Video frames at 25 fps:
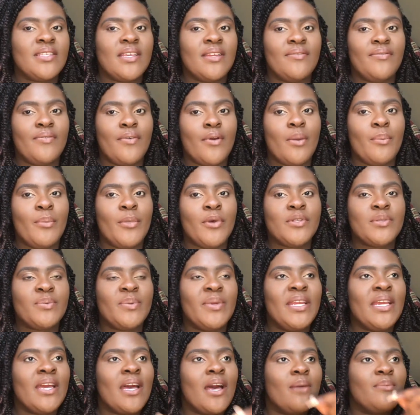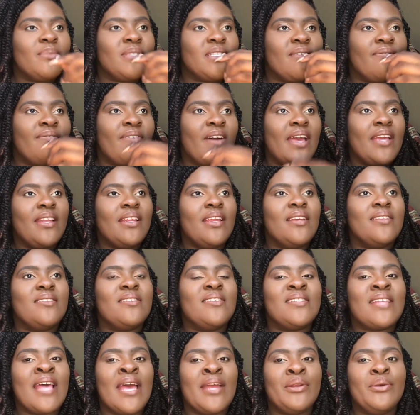and foremost, when it comes to
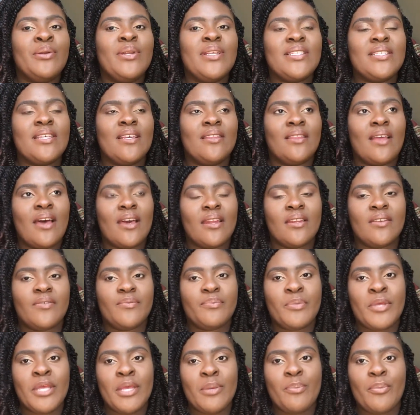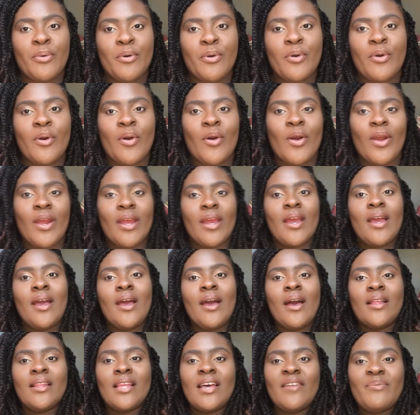finances, I notice a lot of people
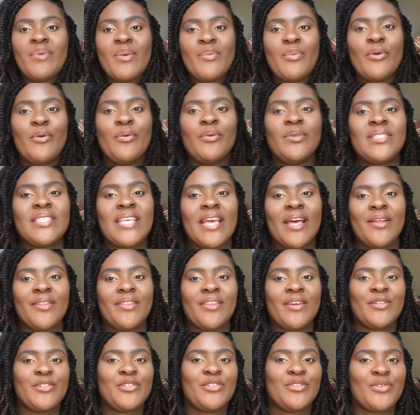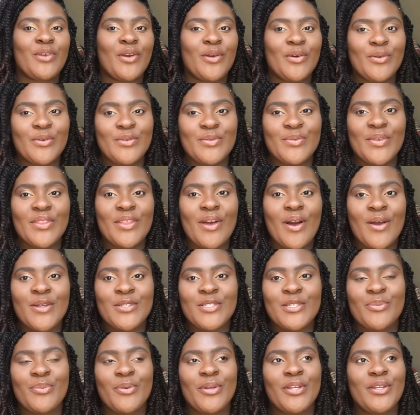who tell their struggles with
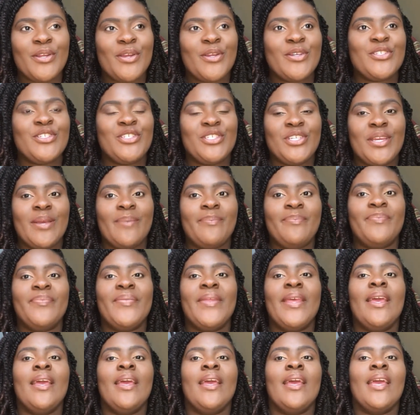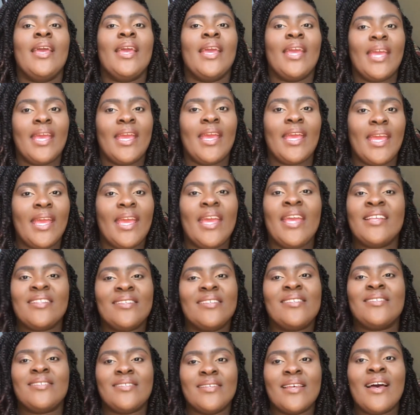entrepreneurship,
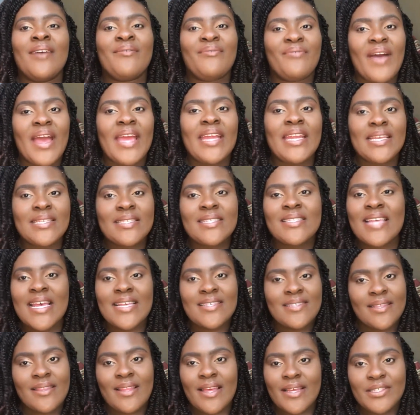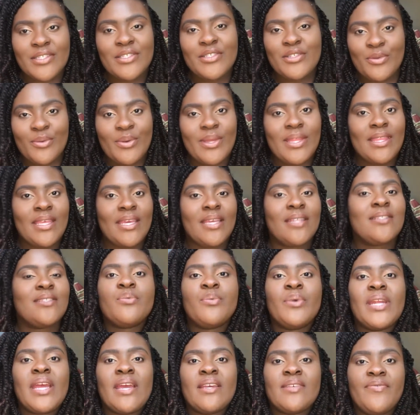it's finances has a lot to do with it. So
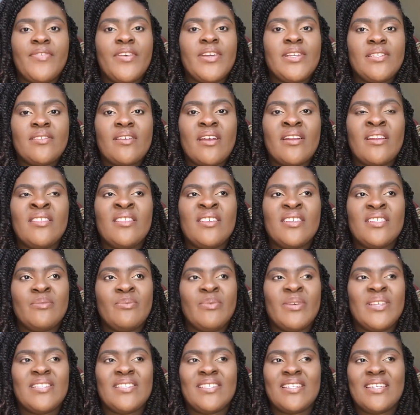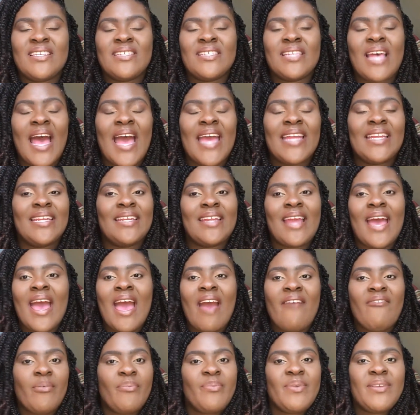when I first started this business, I did not
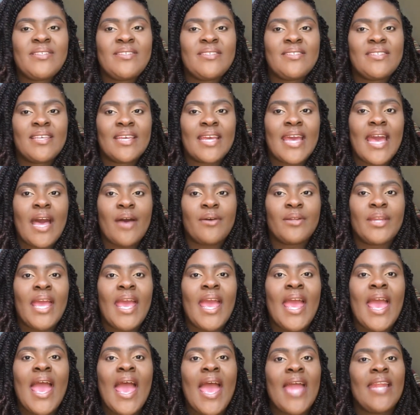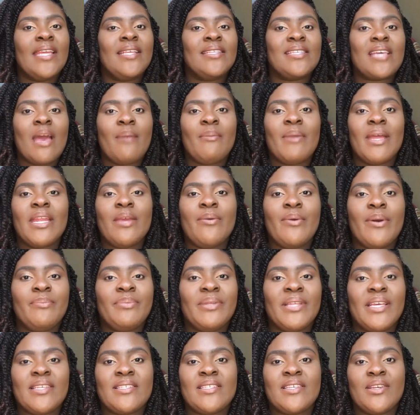have a business account. Anytime anyone
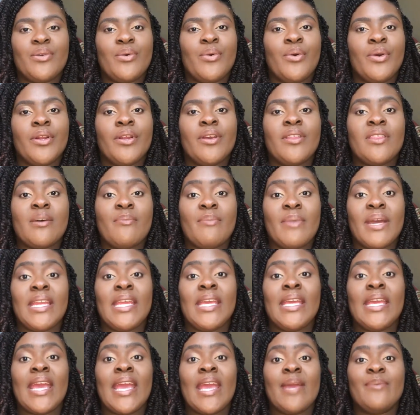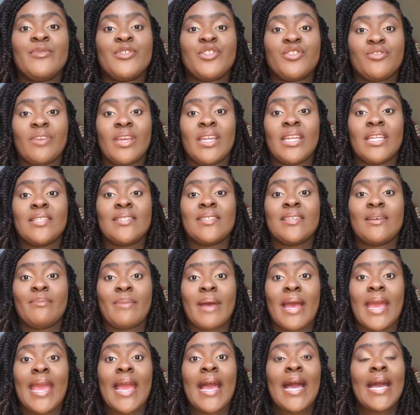placed an order, the money came straight into
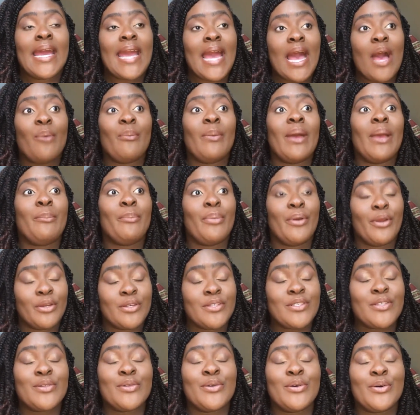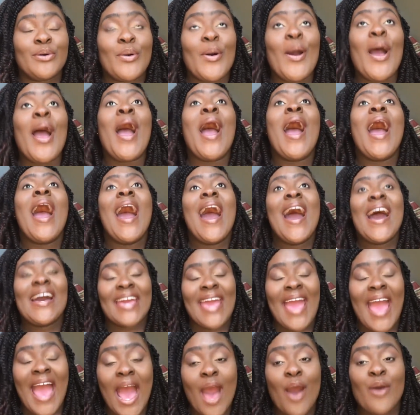my account, my personal
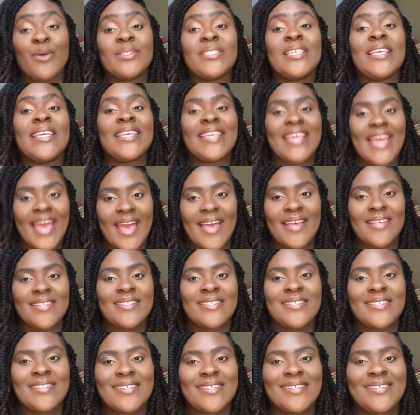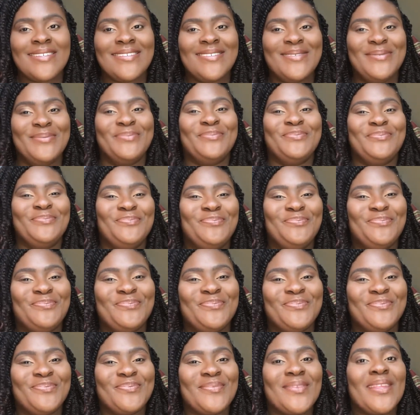account. Yes,
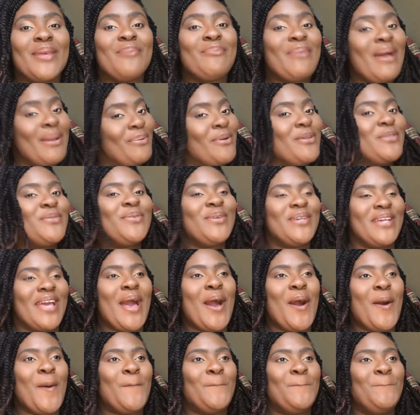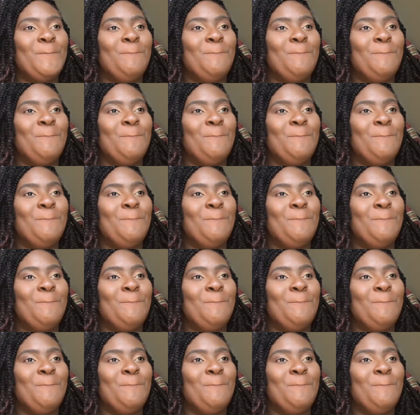my personal account.